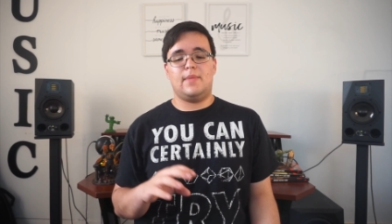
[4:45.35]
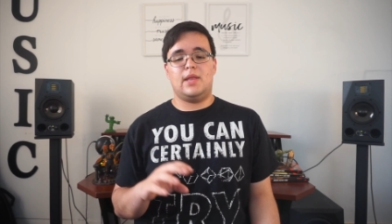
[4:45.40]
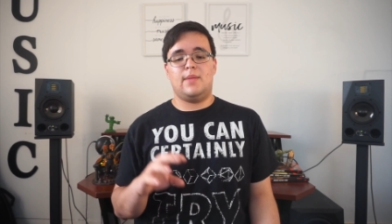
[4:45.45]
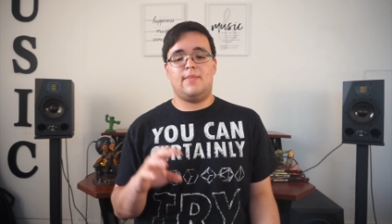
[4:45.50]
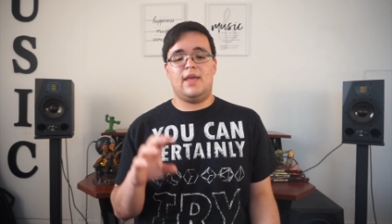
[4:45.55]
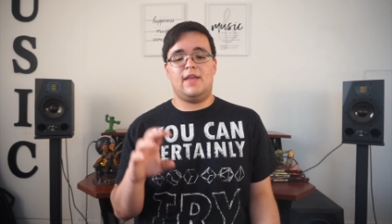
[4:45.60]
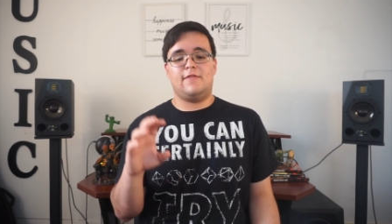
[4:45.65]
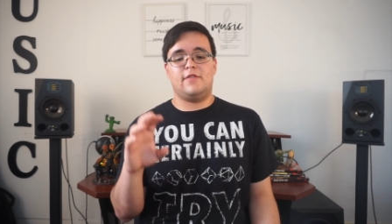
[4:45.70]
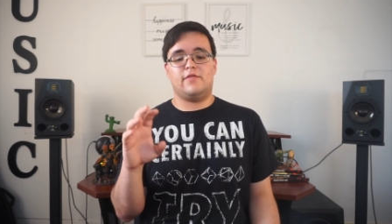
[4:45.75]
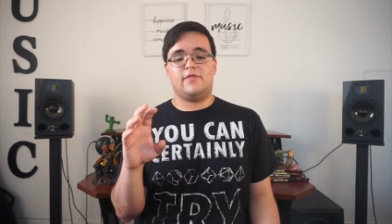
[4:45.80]
and it
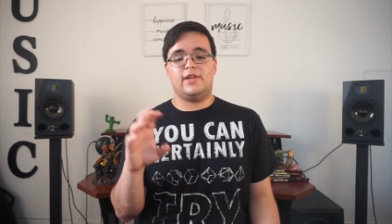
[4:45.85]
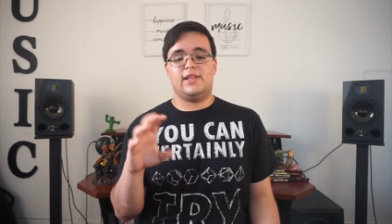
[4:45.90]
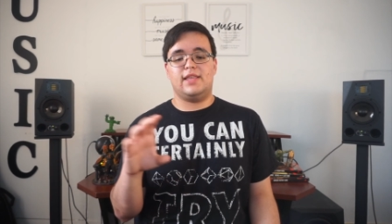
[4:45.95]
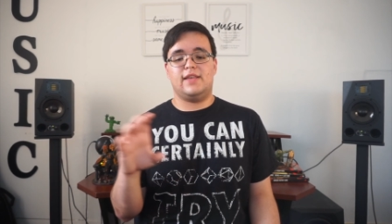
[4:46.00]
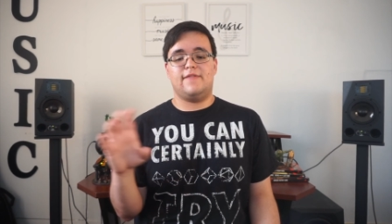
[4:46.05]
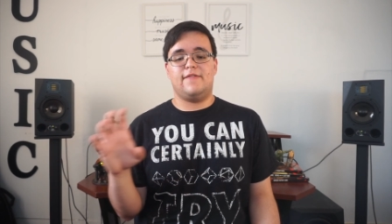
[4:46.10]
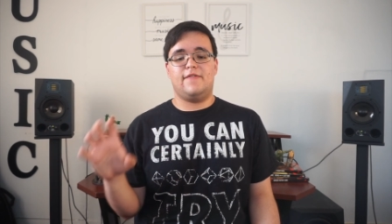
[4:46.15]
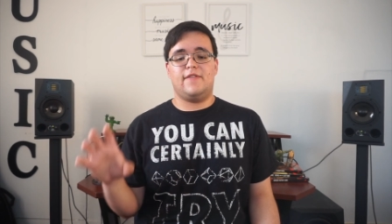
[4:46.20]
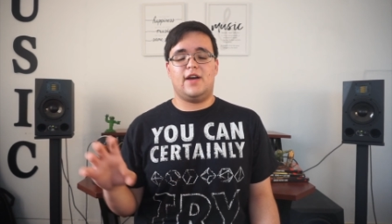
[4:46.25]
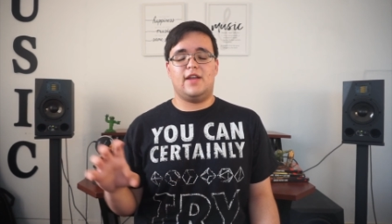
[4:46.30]
made for really
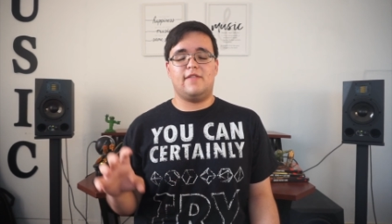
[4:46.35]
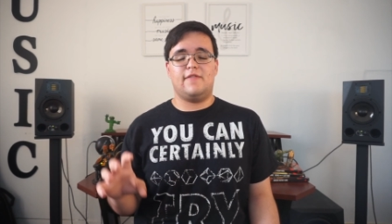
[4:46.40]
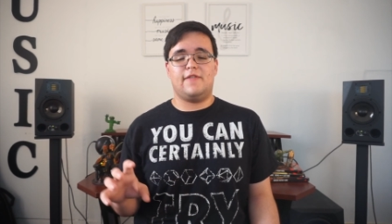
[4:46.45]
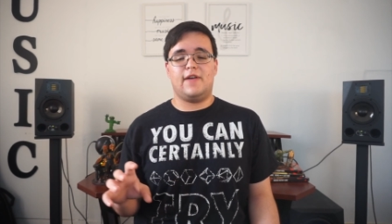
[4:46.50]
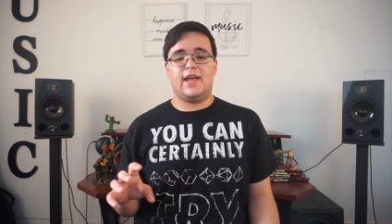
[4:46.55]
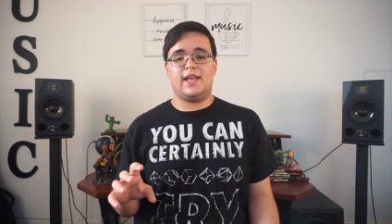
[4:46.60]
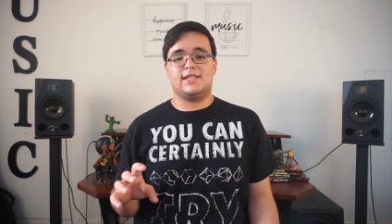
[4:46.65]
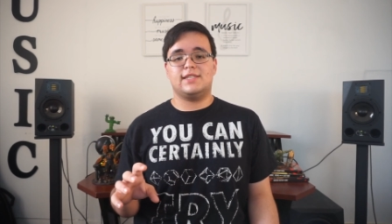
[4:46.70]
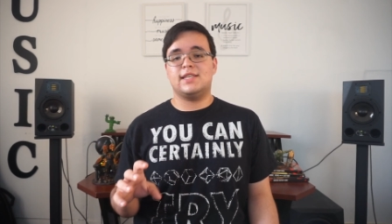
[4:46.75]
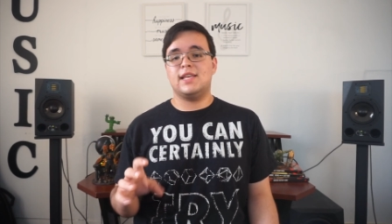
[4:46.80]
fun
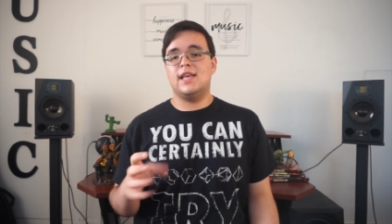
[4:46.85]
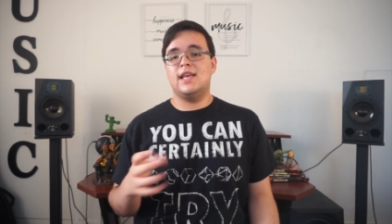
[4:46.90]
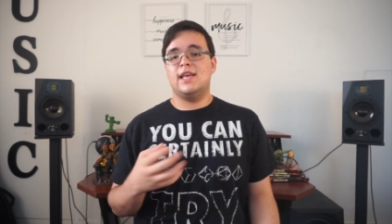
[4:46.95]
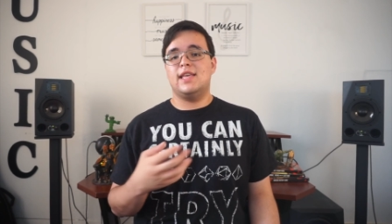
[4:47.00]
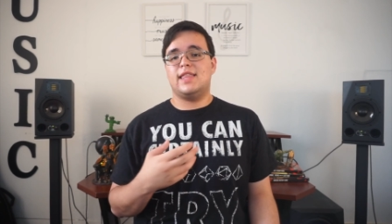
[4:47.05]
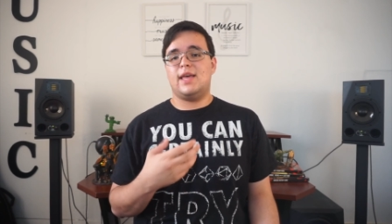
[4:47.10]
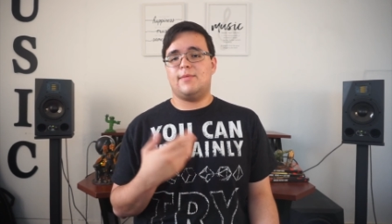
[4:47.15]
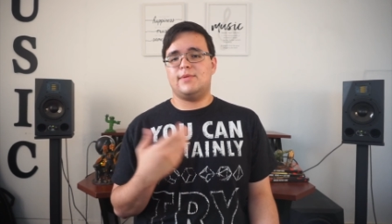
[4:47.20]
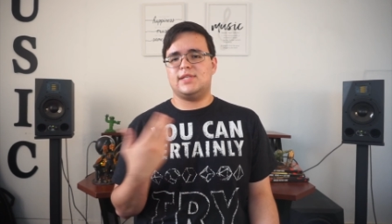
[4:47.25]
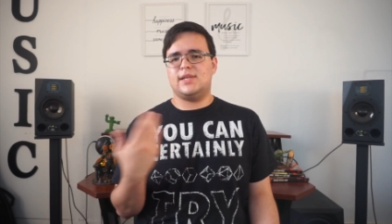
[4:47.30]
fights
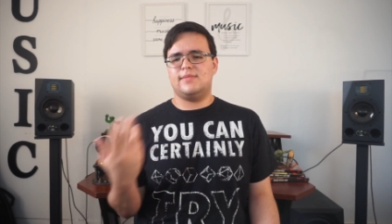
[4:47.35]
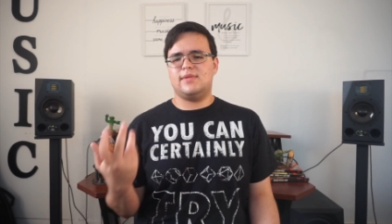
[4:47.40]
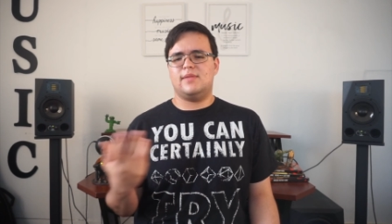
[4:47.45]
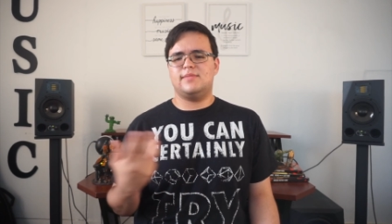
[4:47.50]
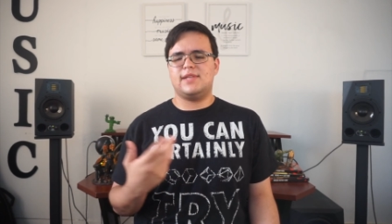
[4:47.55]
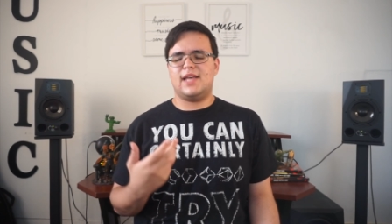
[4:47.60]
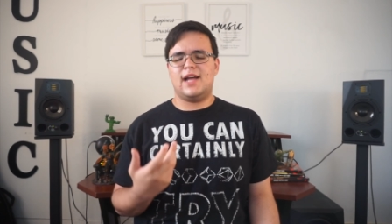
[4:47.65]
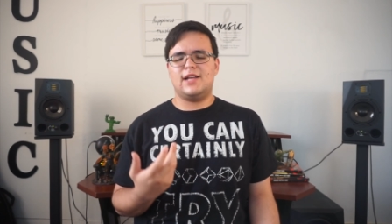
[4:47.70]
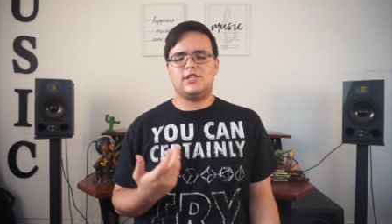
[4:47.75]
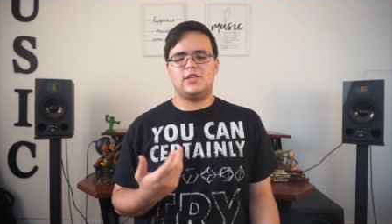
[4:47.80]
that would
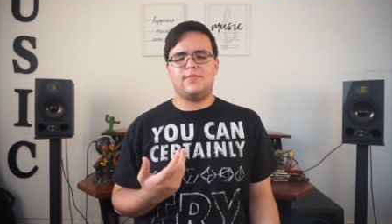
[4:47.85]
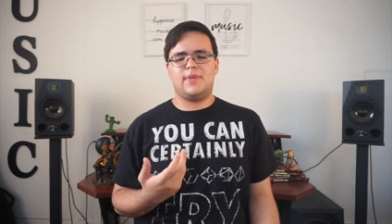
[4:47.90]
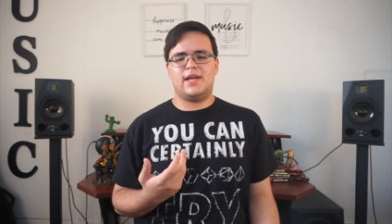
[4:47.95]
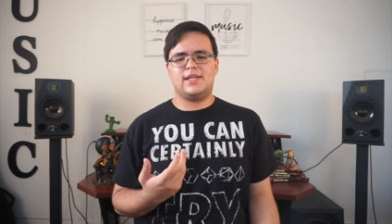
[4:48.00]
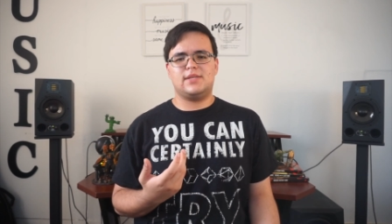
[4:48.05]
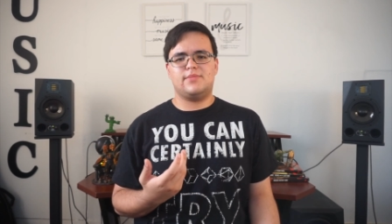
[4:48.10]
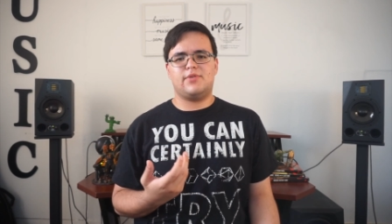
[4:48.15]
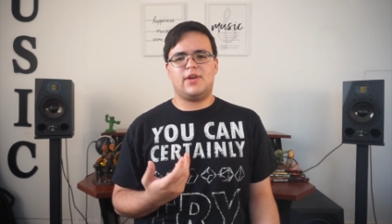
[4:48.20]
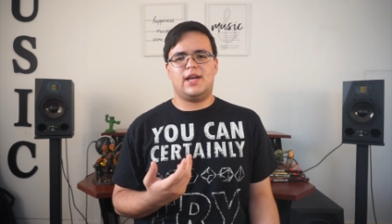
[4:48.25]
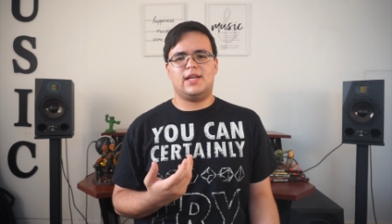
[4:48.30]
sometimes catch you by
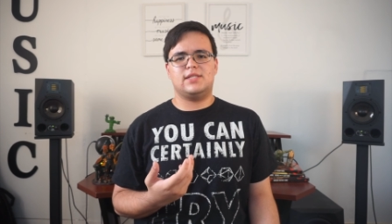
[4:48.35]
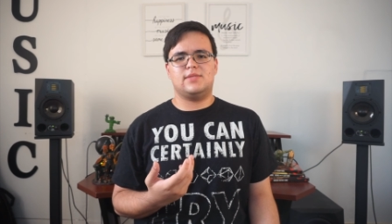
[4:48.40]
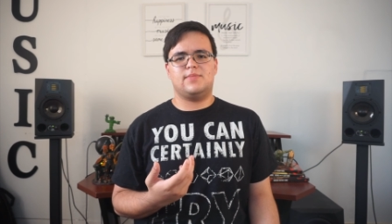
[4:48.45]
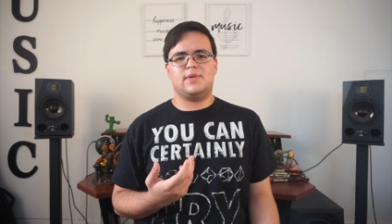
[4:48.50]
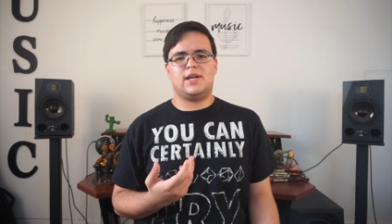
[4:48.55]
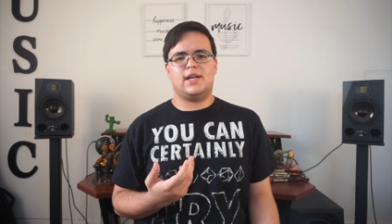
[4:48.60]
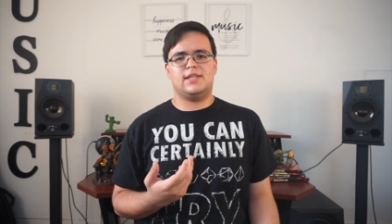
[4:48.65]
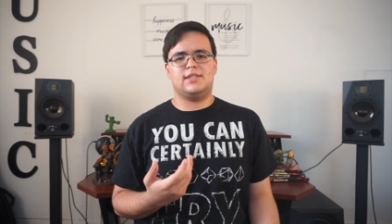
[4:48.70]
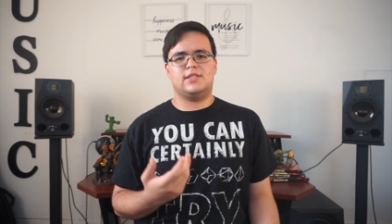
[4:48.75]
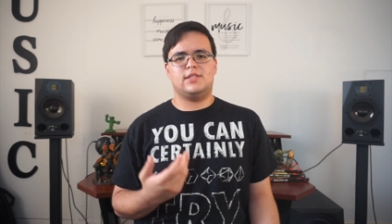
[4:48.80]
surprise
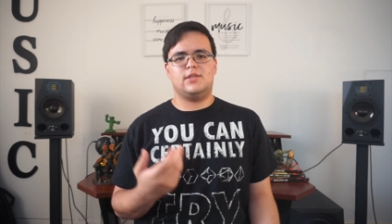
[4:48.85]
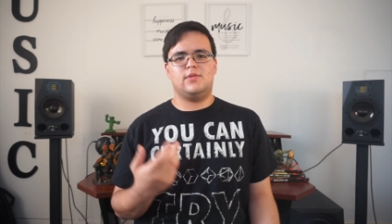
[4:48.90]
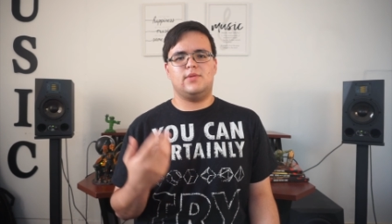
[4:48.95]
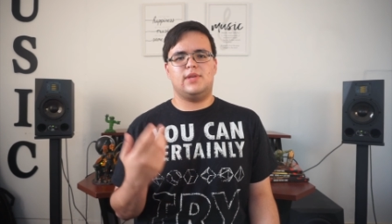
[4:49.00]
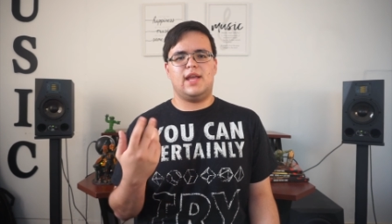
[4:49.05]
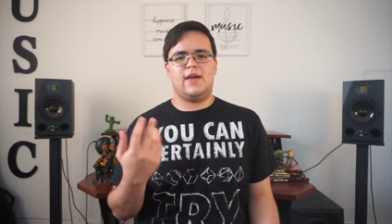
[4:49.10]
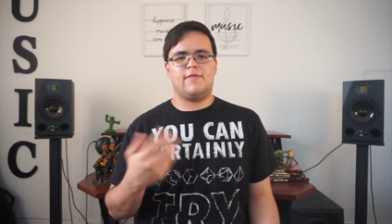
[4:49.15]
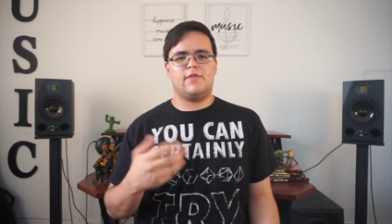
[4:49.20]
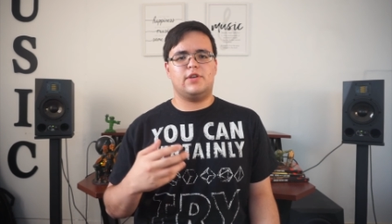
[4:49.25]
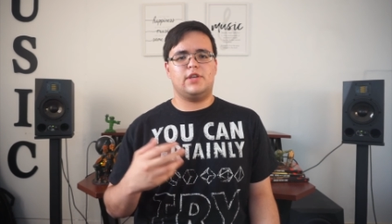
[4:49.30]
because you
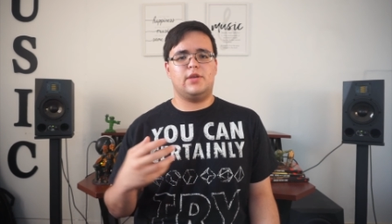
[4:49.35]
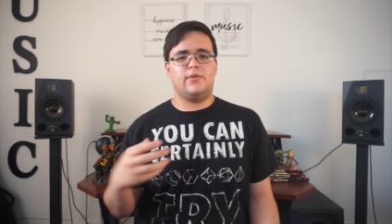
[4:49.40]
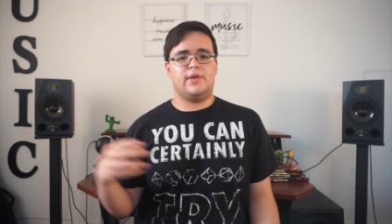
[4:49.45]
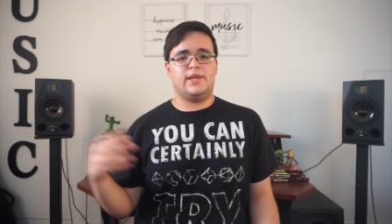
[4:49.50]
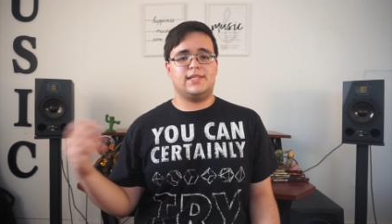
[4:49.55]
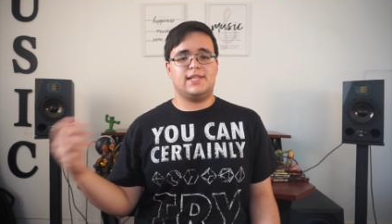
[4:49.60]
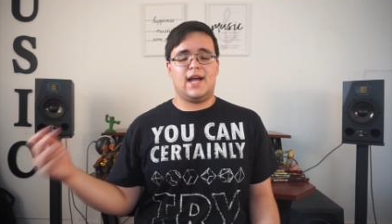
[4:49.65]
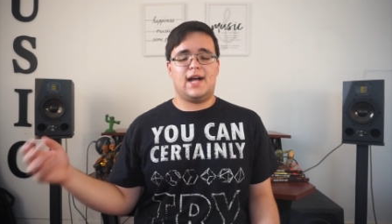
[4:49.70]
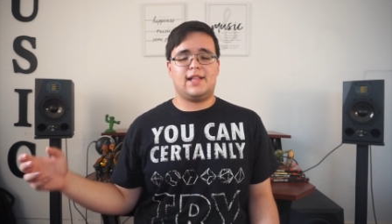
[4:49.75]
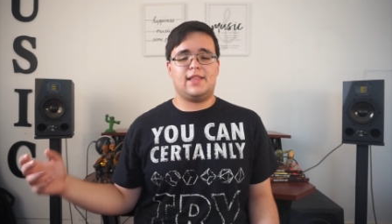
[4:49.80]
never knew
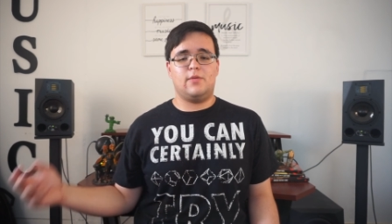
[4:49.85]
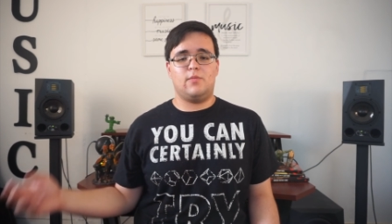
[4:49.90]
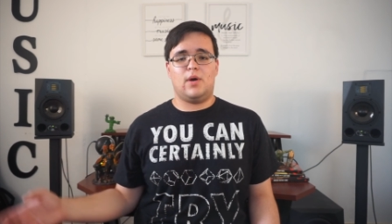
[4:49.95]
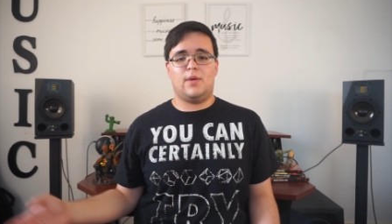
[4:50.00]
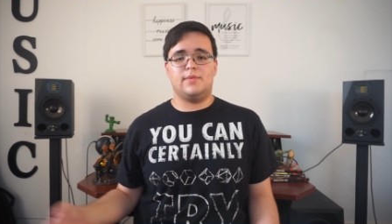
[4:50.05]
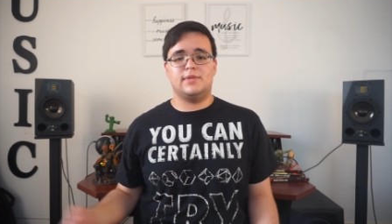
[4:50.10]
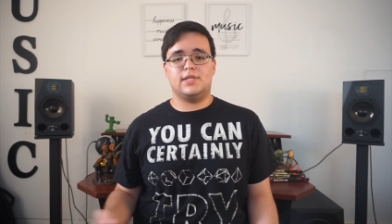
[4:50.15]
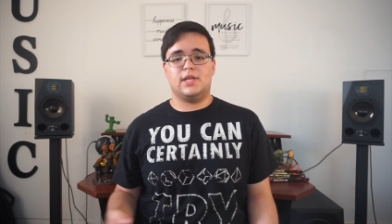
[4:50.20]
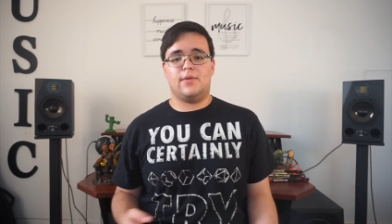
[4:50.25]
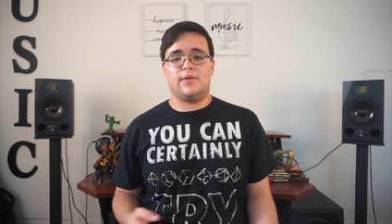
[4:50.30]
exactly
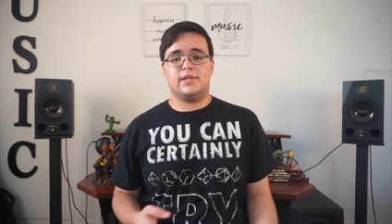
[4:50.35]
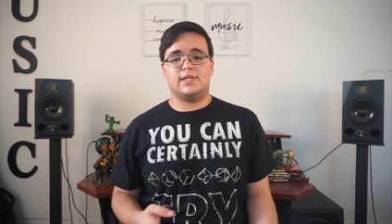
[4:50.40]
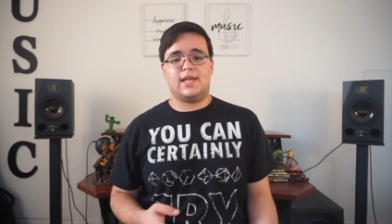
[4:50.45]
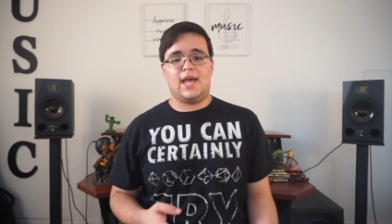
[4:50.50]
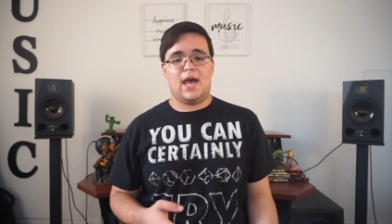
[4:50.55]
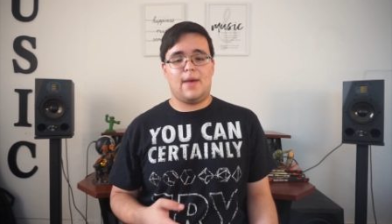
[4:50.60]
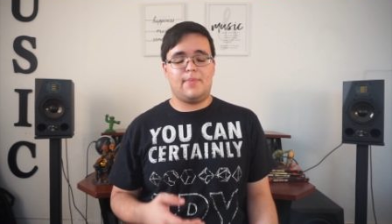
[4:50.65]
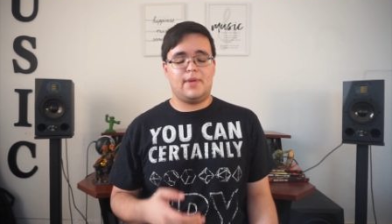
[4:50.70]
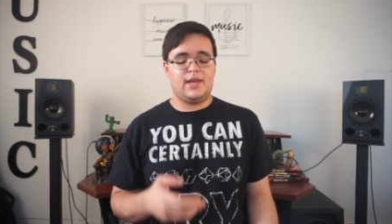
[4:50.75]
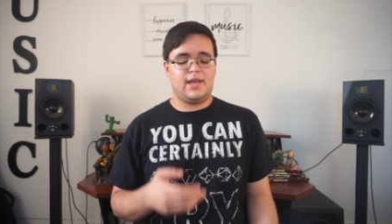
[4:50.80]
what was going to
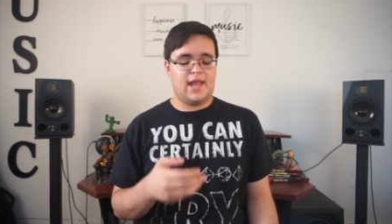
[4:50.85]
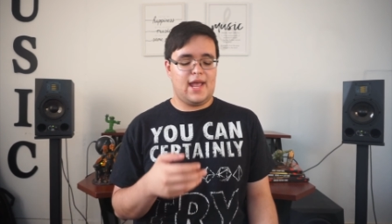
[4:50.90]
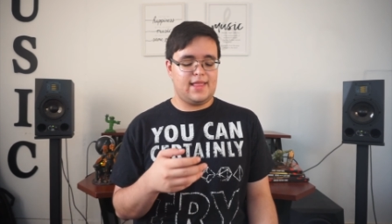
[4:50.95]
happen,